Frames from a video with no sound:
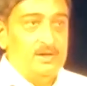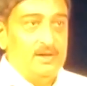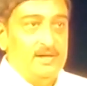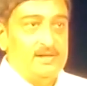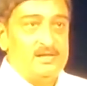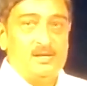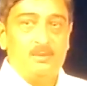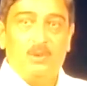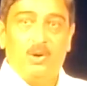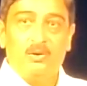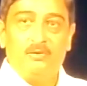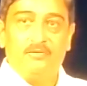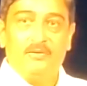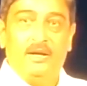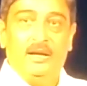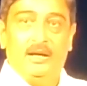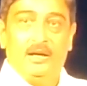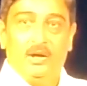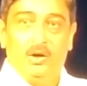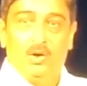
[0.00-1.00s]
It's about
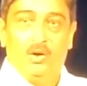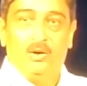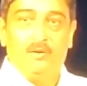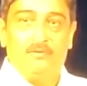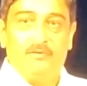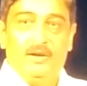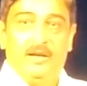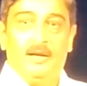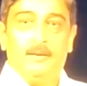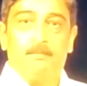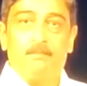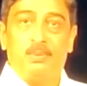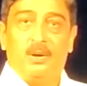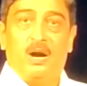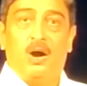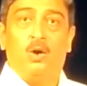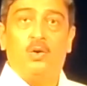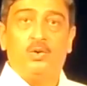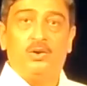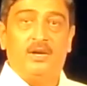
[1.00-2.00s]
feeling good, feeling
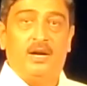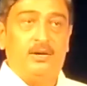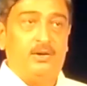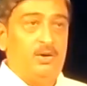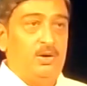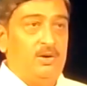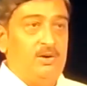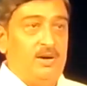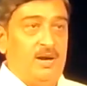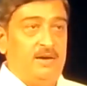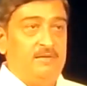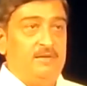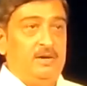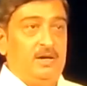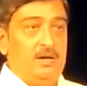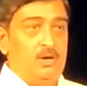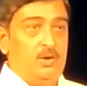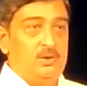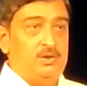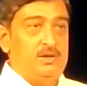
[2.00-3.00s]
proud that you're
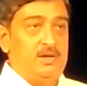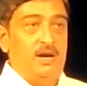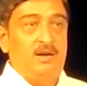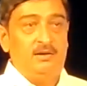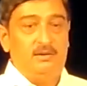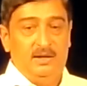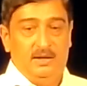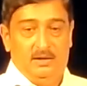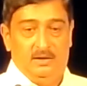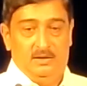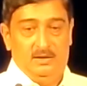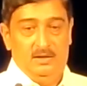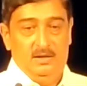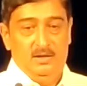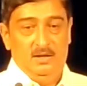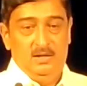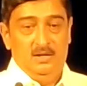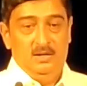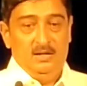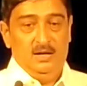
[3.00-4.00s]
driving an authentic,
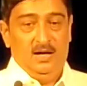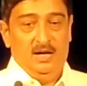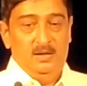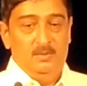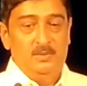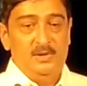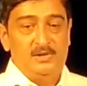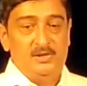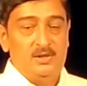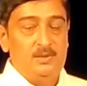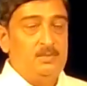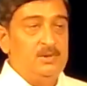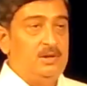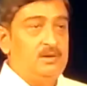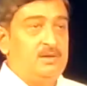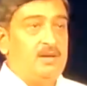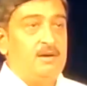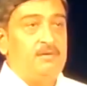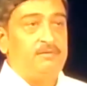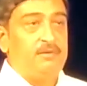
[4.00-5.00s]

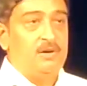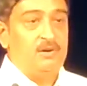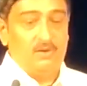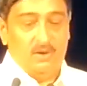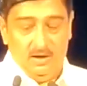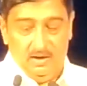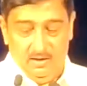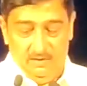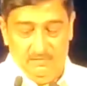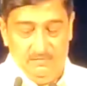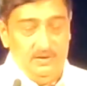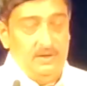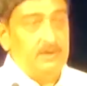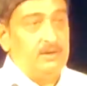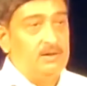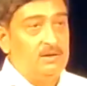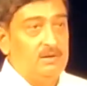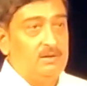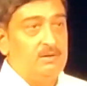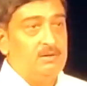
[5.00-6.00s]
unmissable, tough and rugged
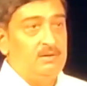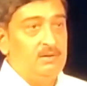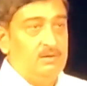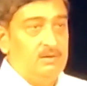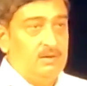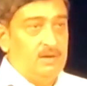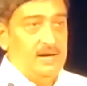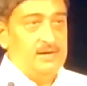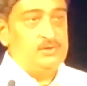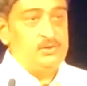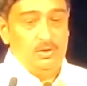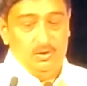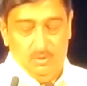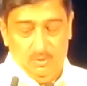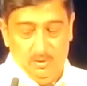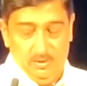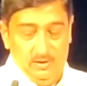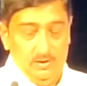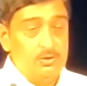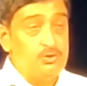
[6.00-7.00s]
vehicle as you're
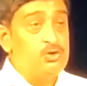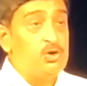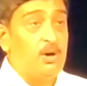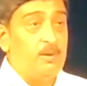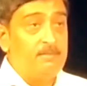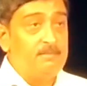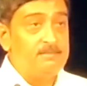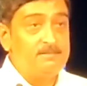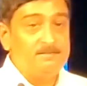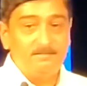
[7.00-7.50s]
doing your job.